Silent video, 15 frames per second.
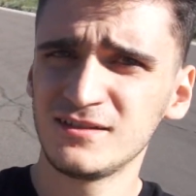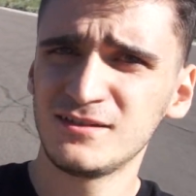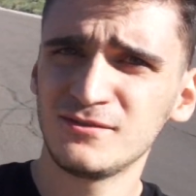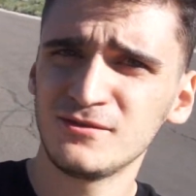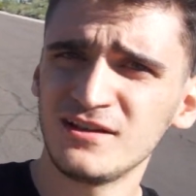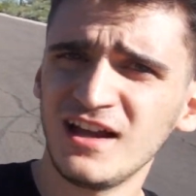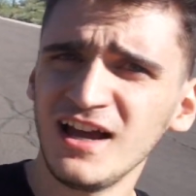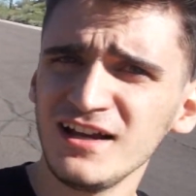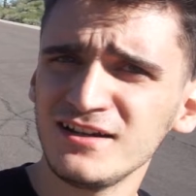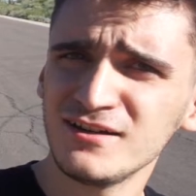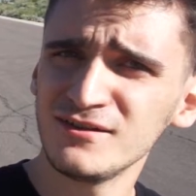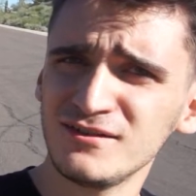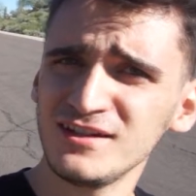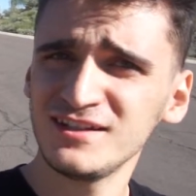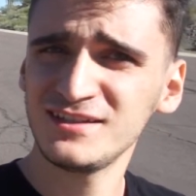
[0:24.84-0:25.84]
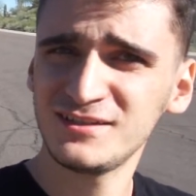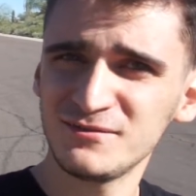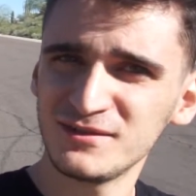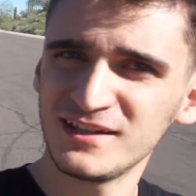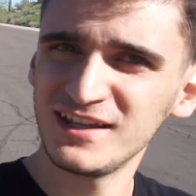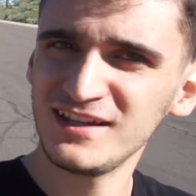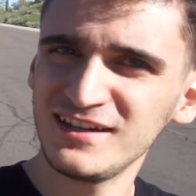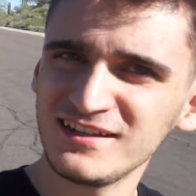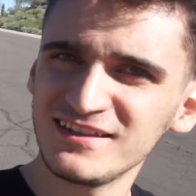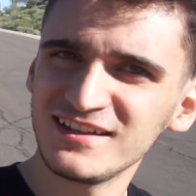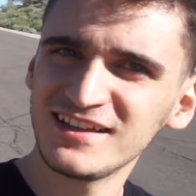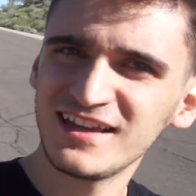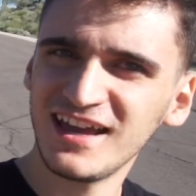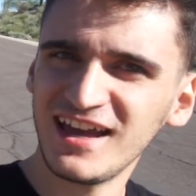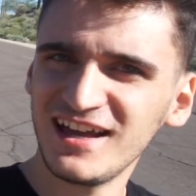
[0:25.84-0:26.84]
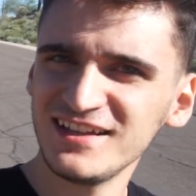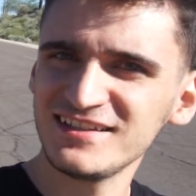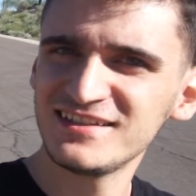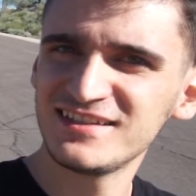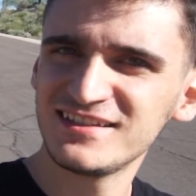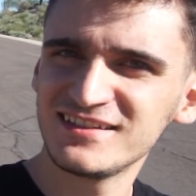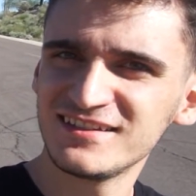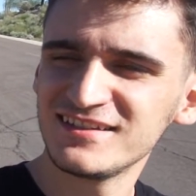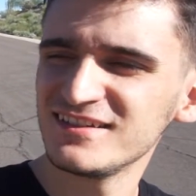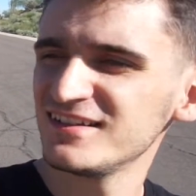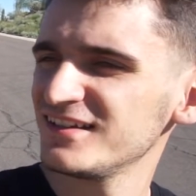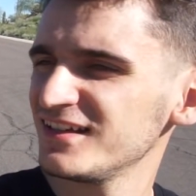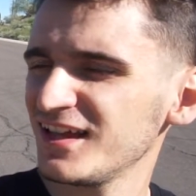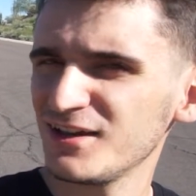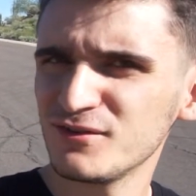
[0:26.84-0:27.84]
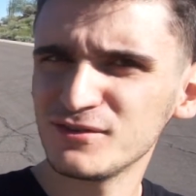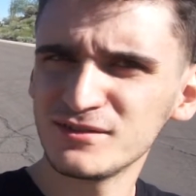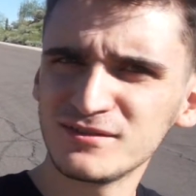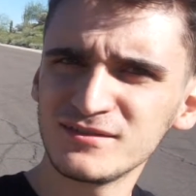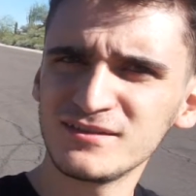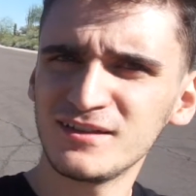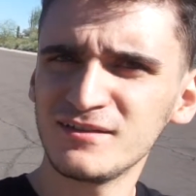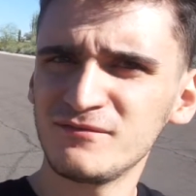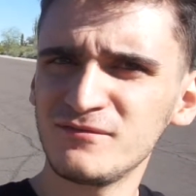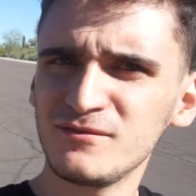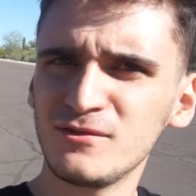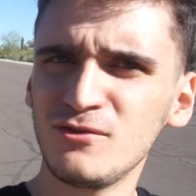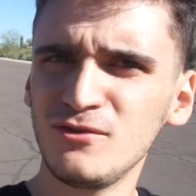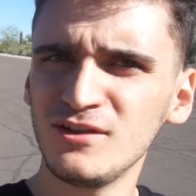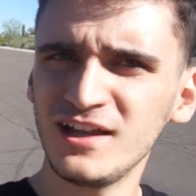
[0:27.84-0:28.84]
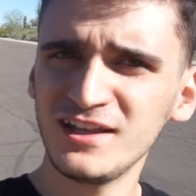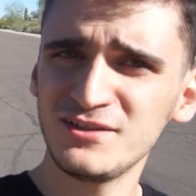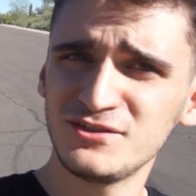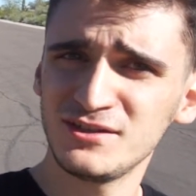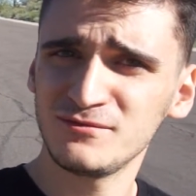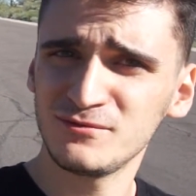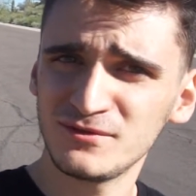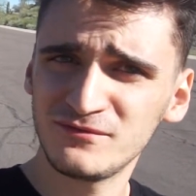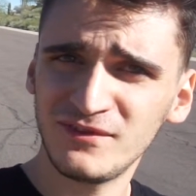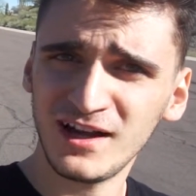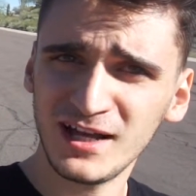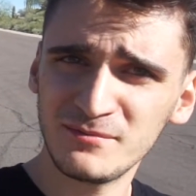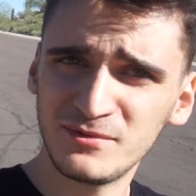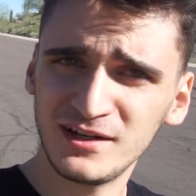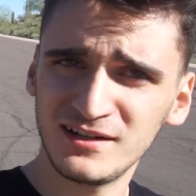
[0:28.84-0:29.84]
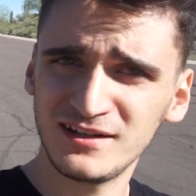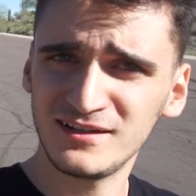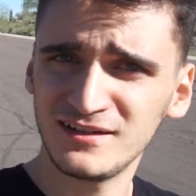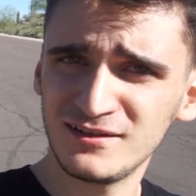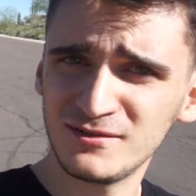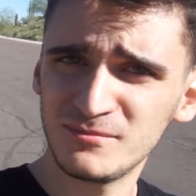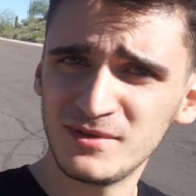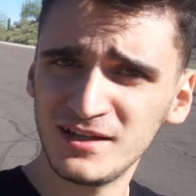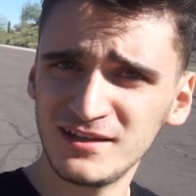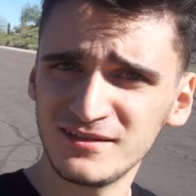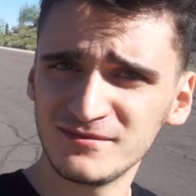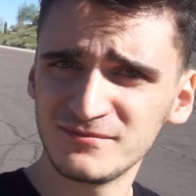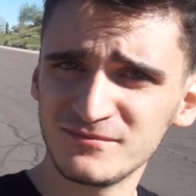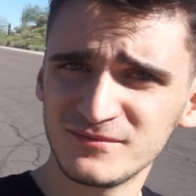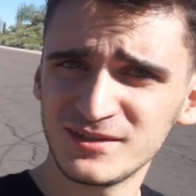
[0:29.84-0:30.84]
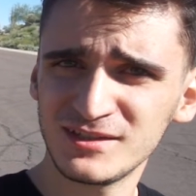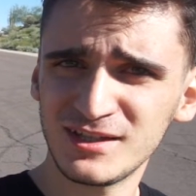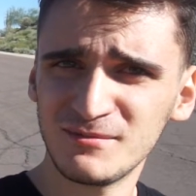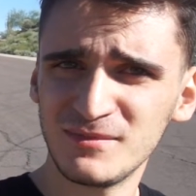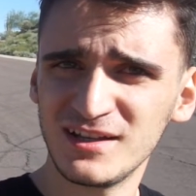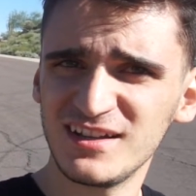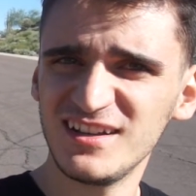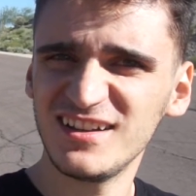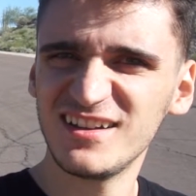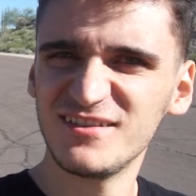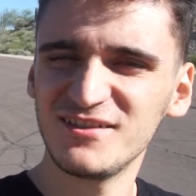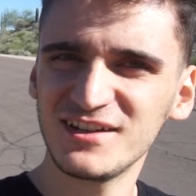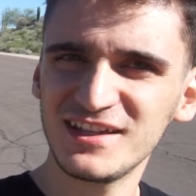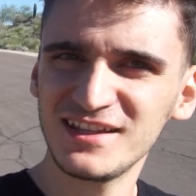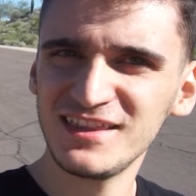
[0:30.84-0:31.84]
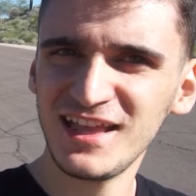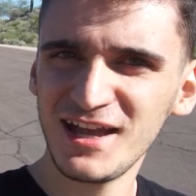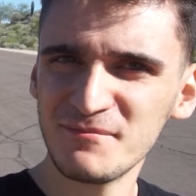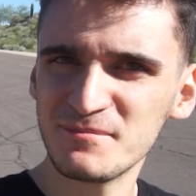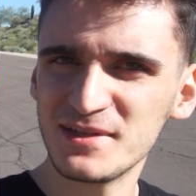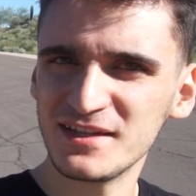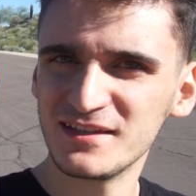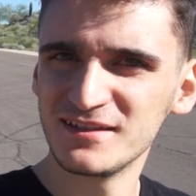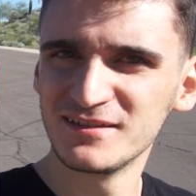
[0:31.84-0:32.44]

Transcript: So what I noticed when hitting the gas, the whole engine would vibrate a little bit. So I'm like, what can that be?